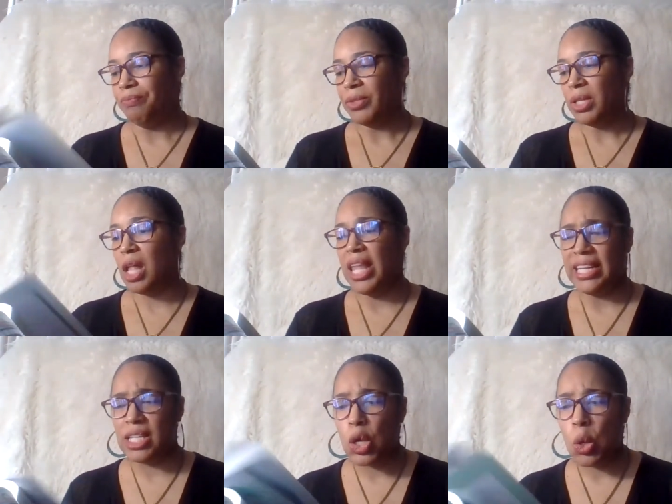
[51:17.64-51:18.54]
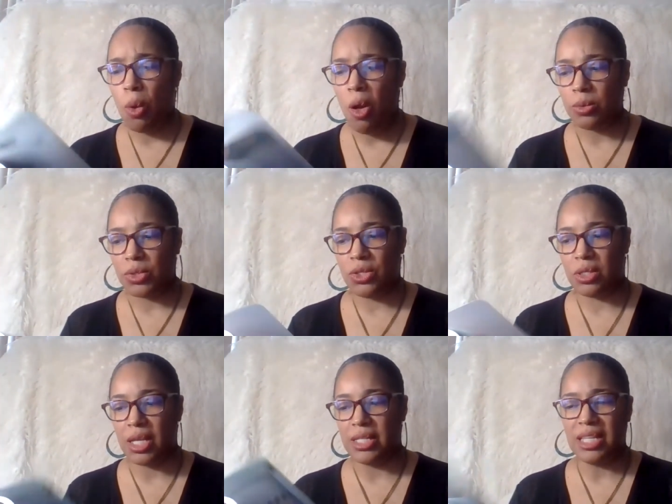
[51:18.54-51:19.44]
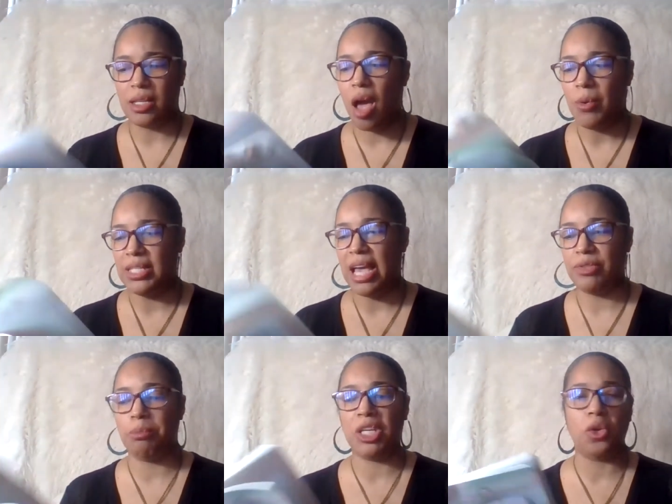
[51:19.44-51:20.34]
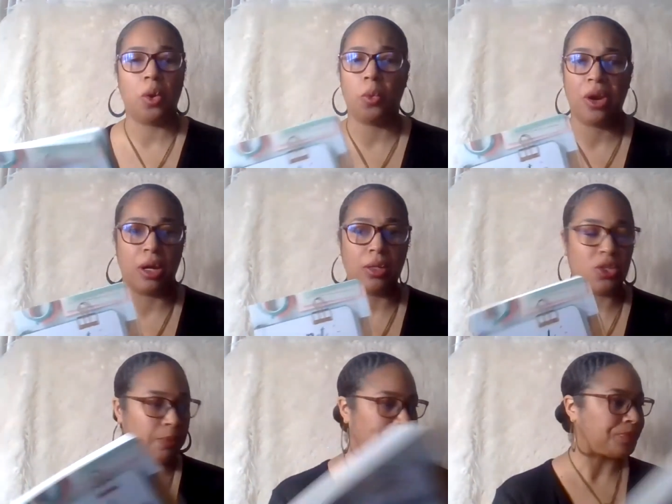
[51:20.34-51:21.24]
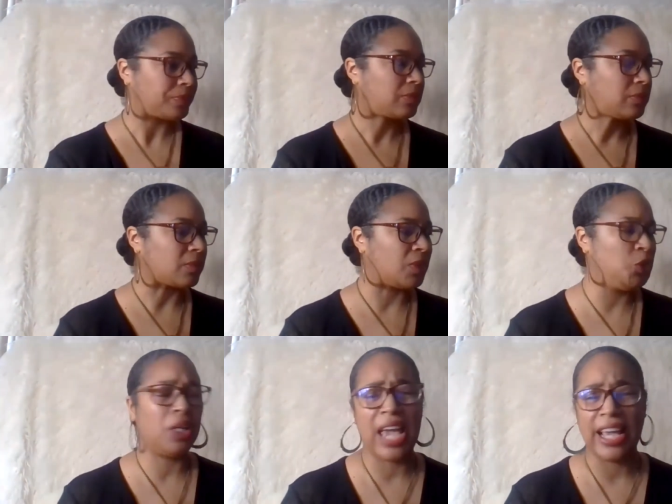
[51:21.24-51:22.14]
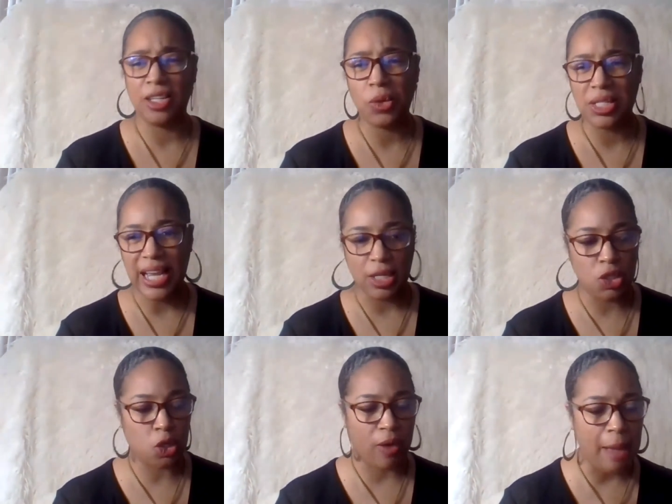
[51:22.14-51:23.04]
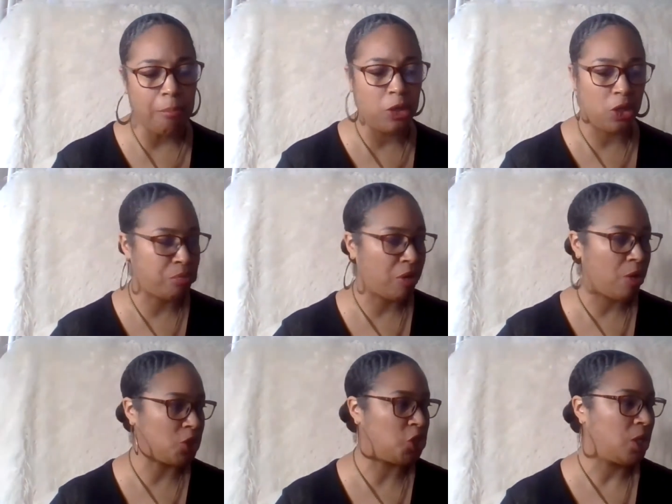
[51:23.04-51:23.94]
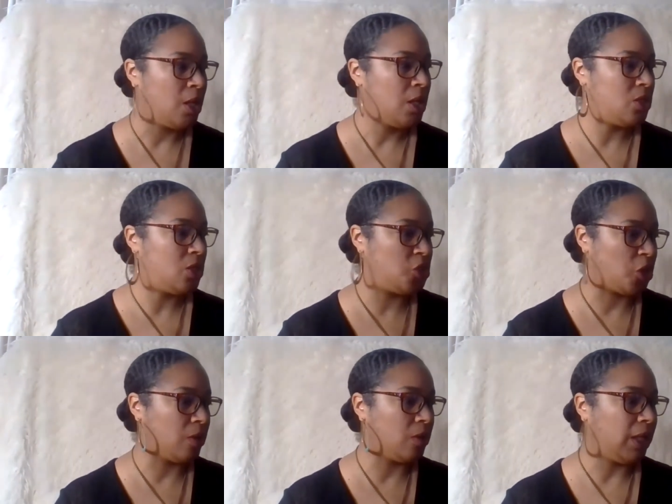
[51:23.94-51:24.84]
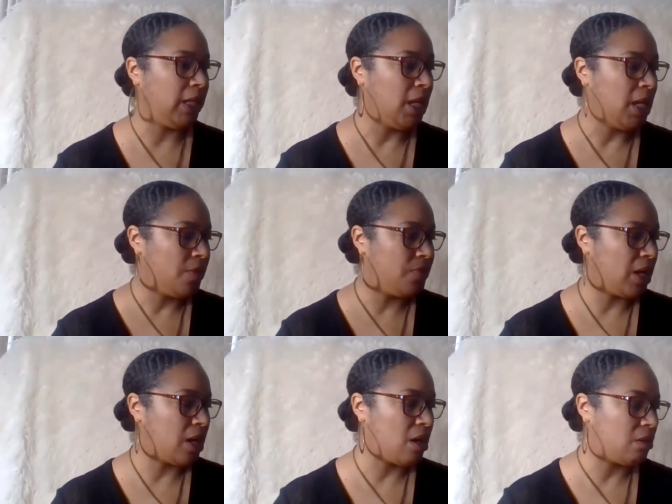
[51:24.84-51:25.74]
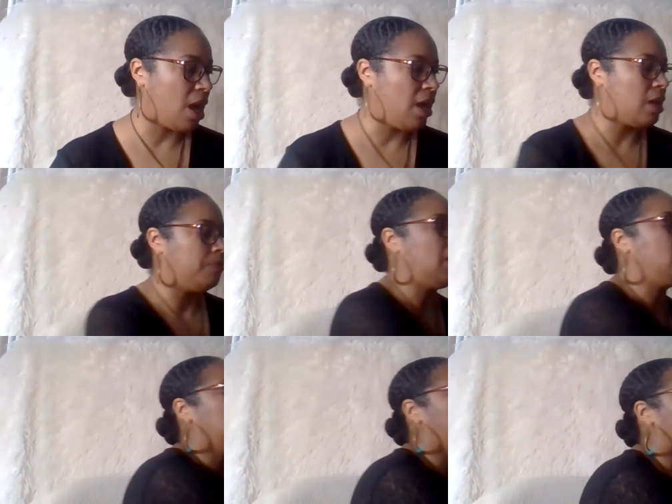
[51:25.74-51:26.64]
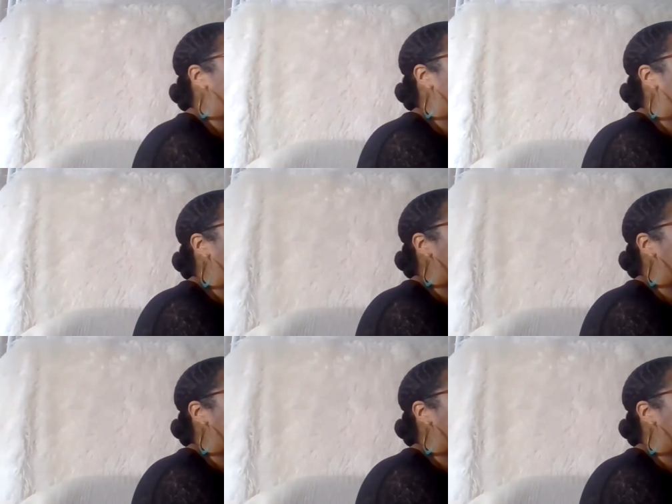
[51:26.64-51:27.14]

Collecting quotes. It doesn't always have to be your words. You can take a scrapbook approach to journaling. And then a book